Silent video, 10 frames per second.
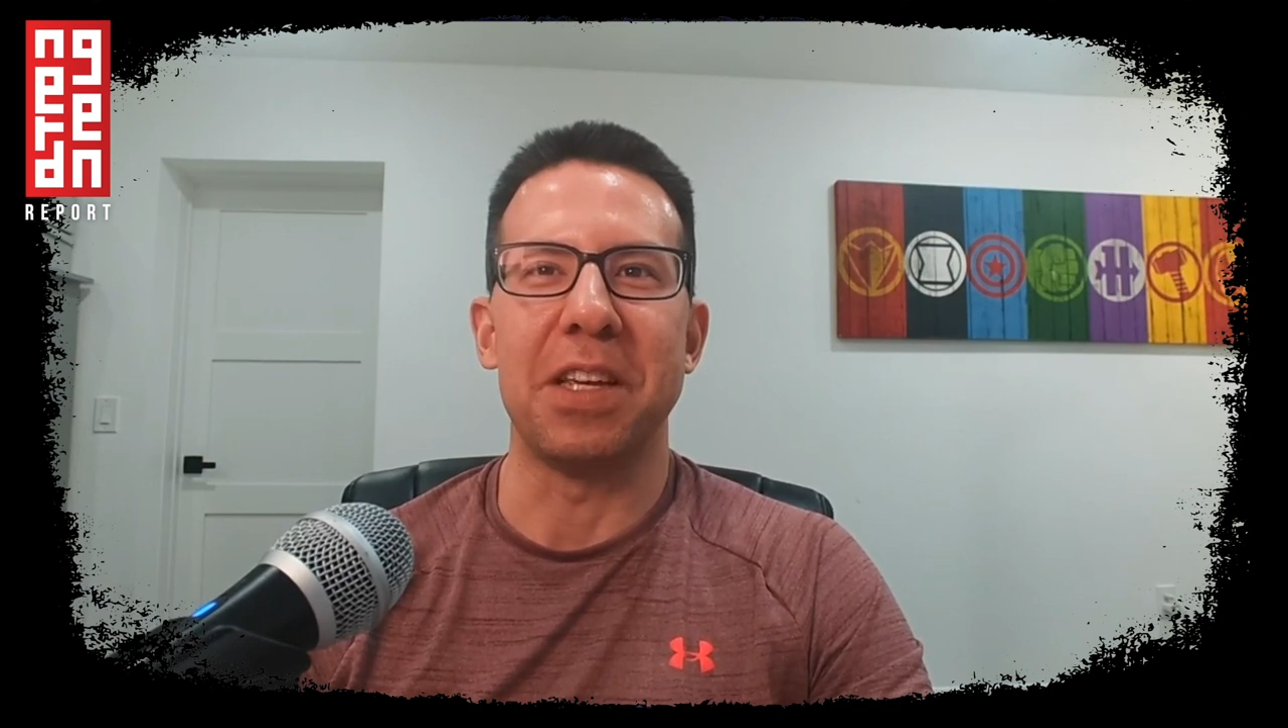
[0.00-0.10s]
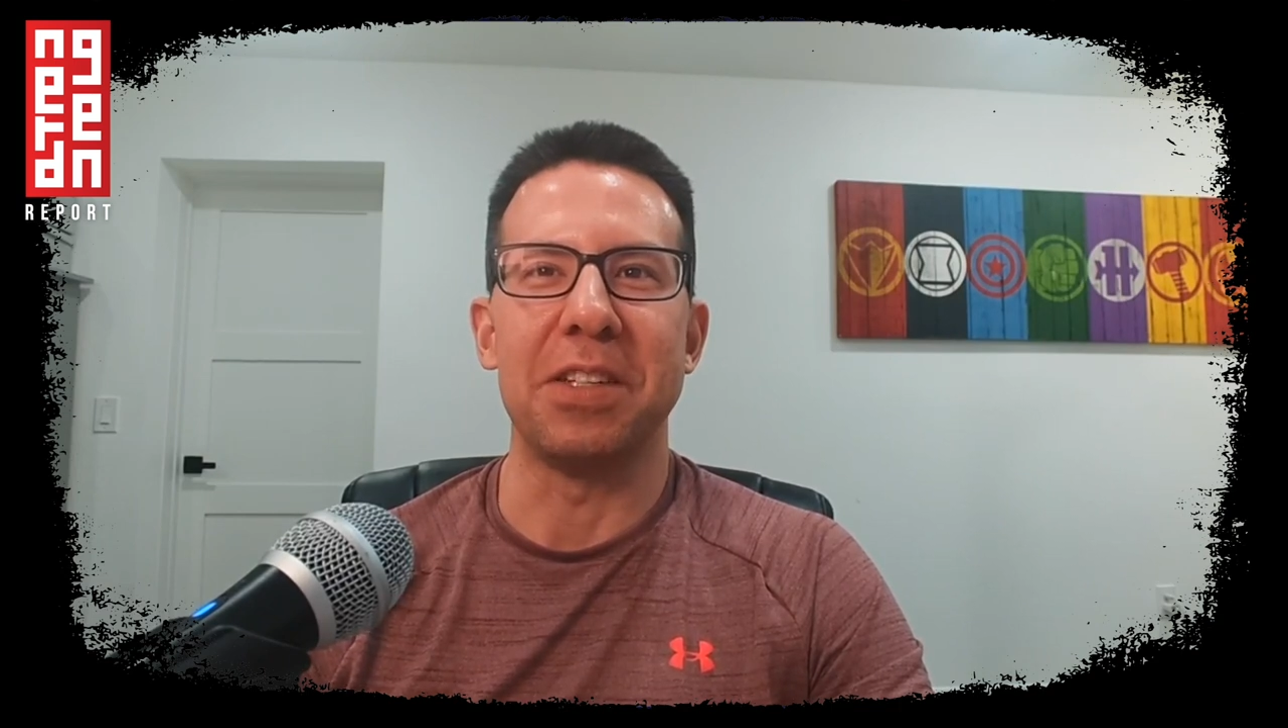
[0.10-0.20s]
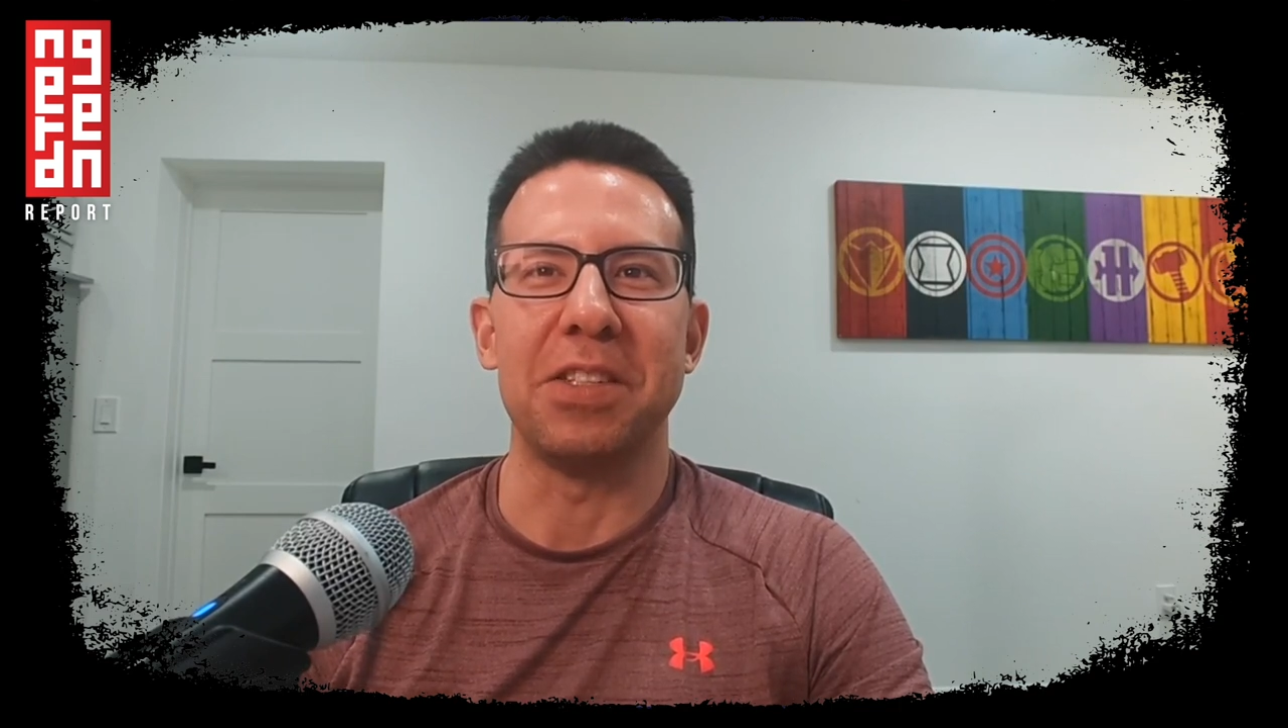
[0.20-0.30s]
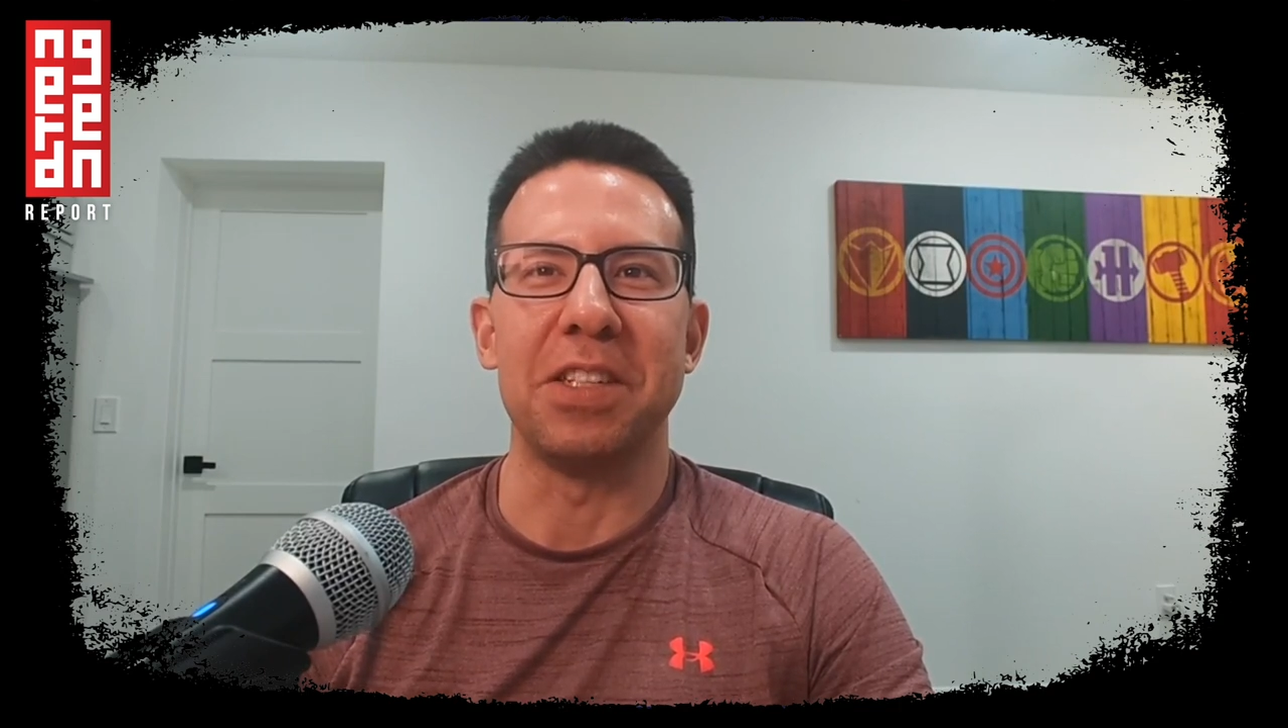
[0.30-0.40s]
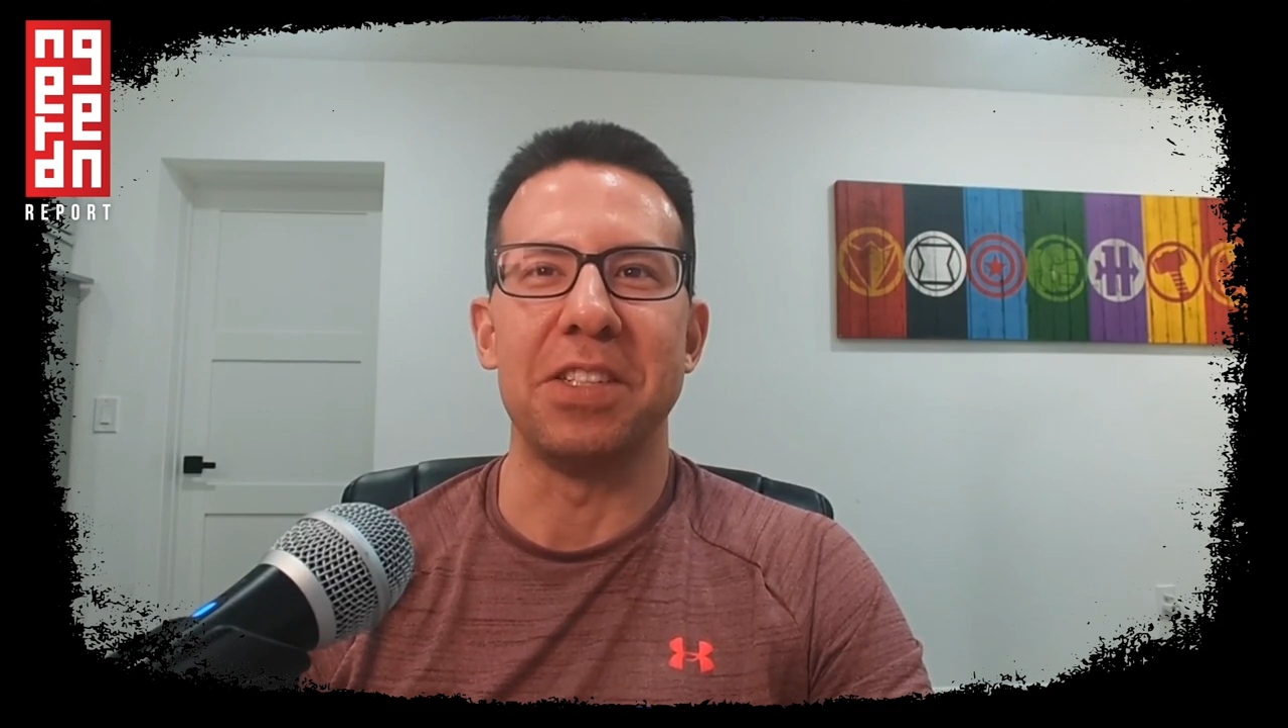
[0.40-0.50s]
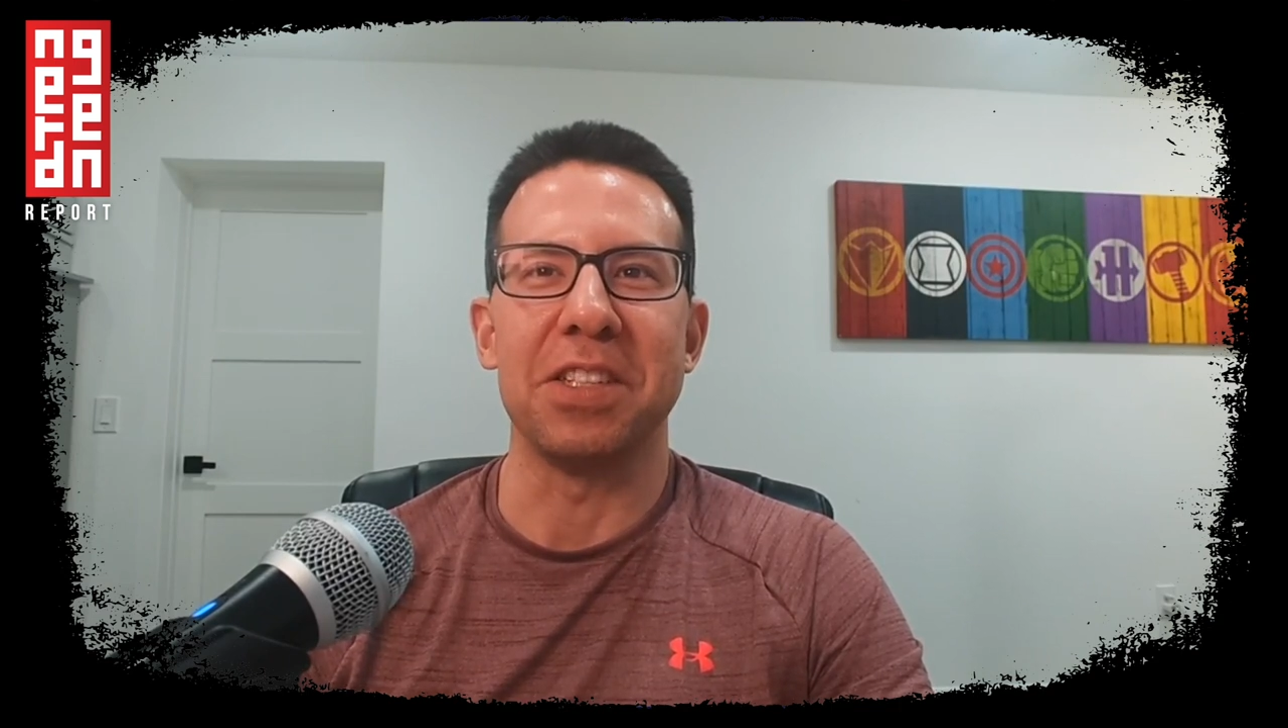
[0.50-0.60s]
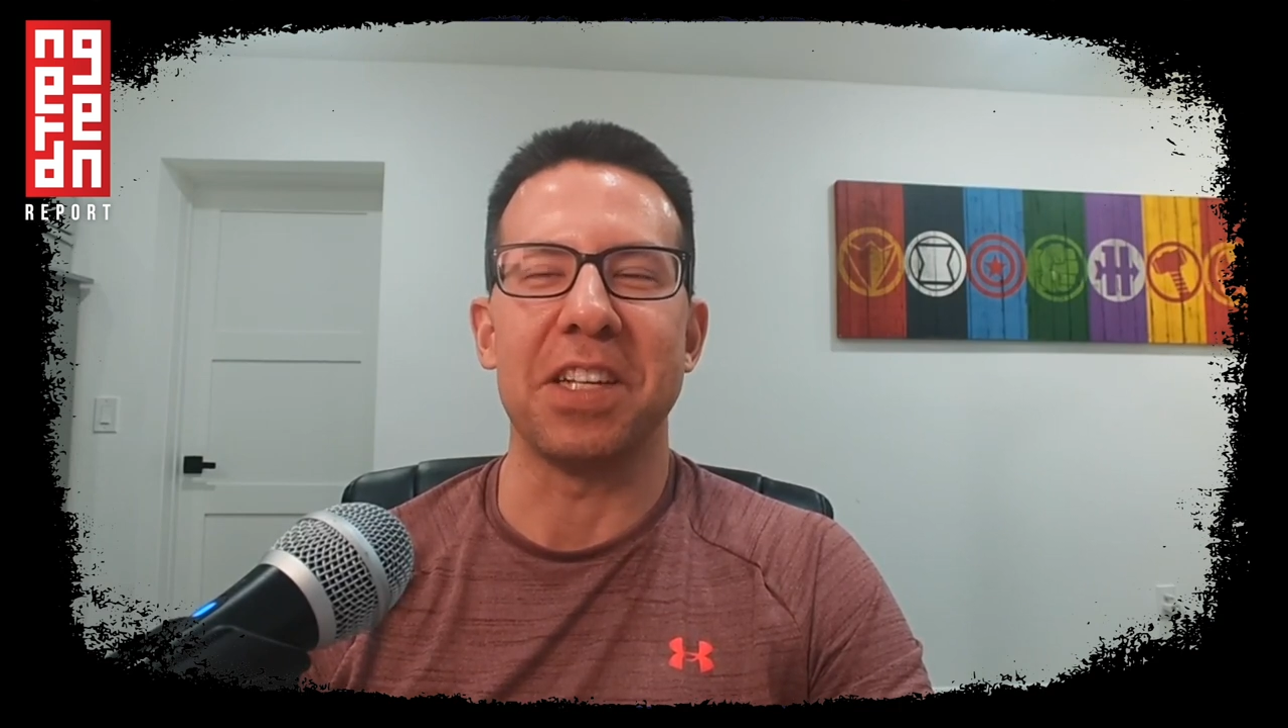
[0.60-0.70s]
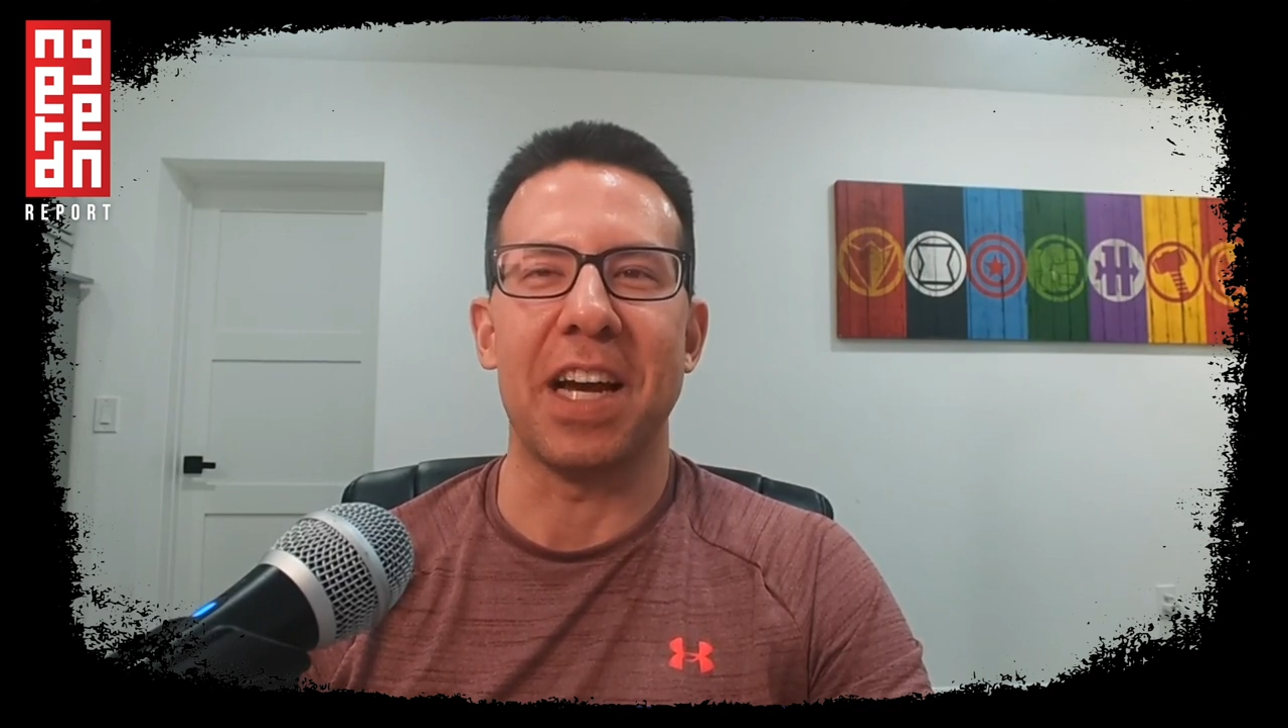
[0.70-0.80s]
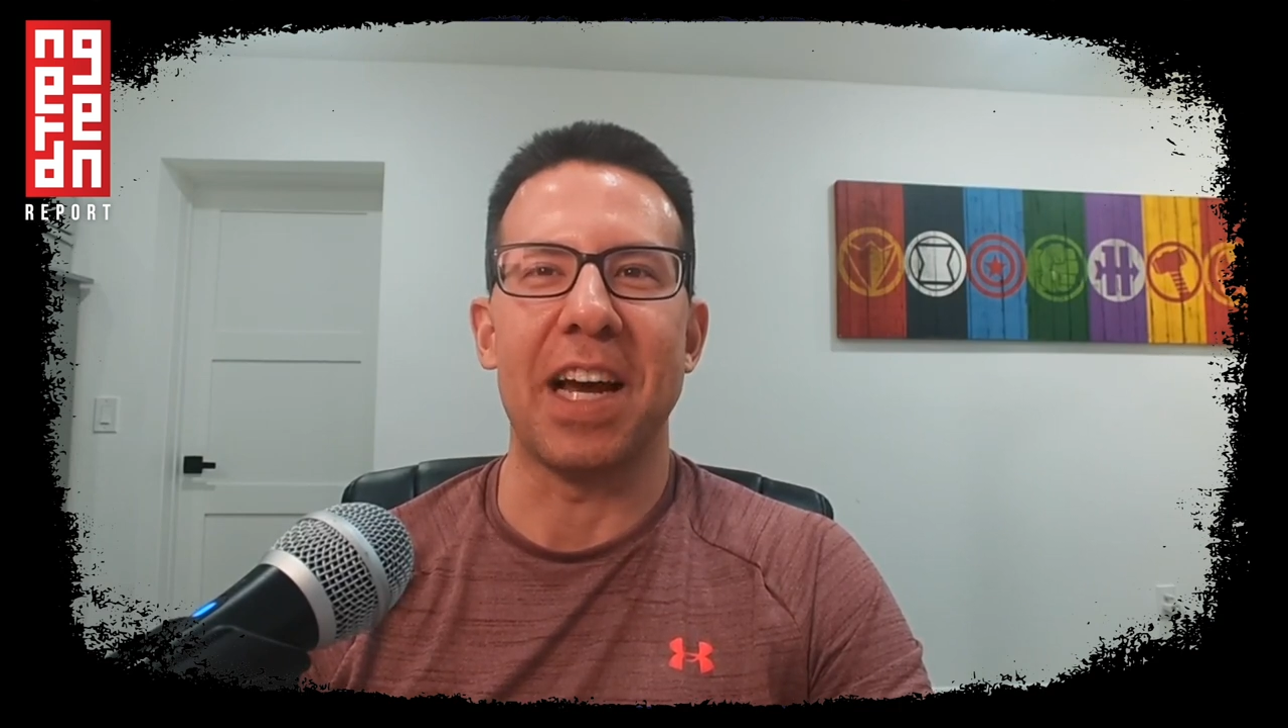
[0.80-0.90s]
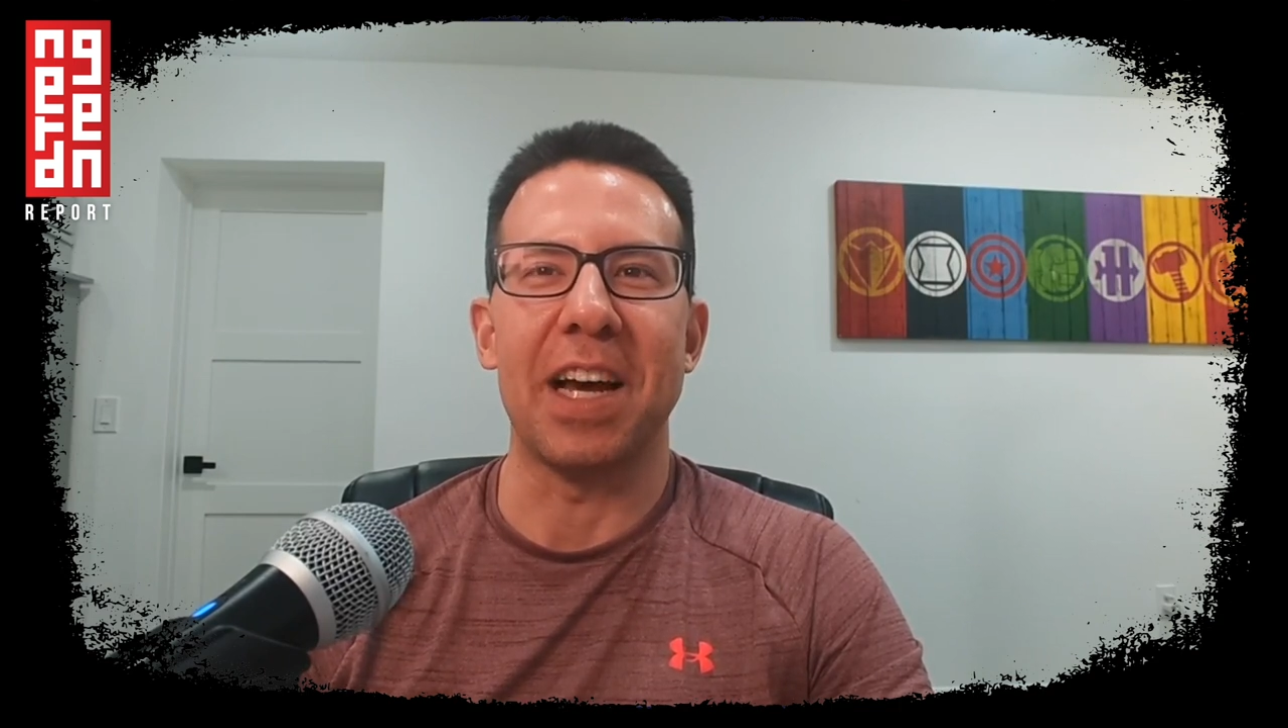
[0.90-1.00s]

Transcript: says she just got